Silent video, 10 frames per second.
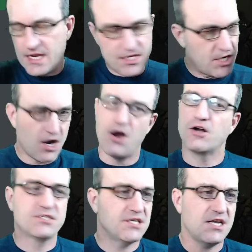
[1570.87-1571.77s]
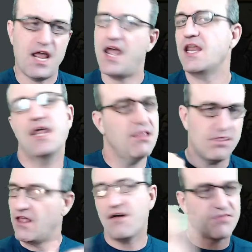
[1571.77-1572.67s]
cards in hand. I
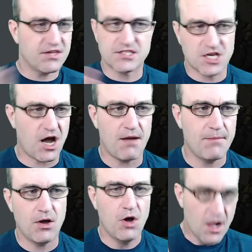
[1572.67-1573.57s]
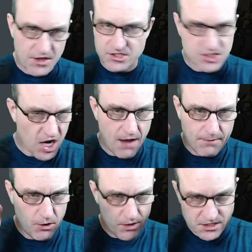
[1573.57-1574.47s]
love this combo. This
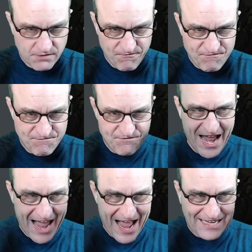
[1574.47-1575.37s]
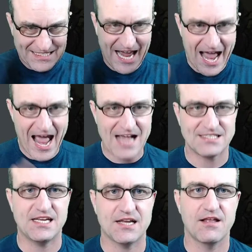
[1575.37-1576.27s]
combo is
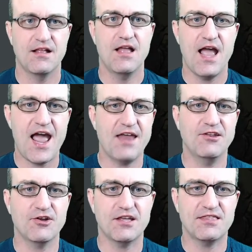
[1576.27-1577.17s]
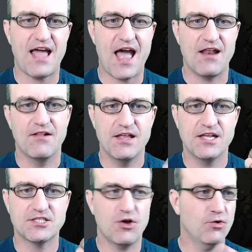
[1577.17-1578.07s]
fantastic. And look at that.
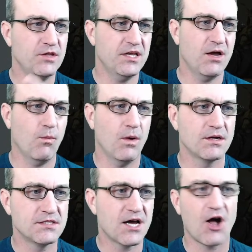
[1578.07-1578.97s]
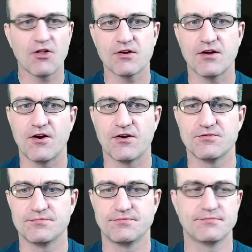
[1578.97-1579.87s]
It's only a $1 card.
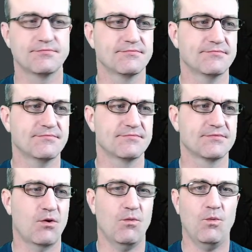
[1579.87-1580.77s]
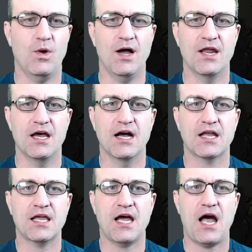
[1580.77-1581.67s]
What a
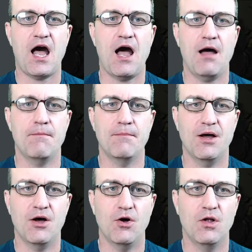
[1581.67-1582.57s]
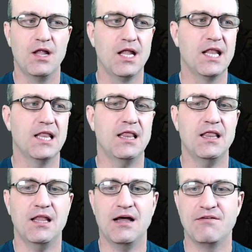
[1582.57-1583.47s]
combo.
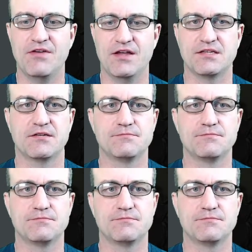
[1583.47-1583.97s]
Love it.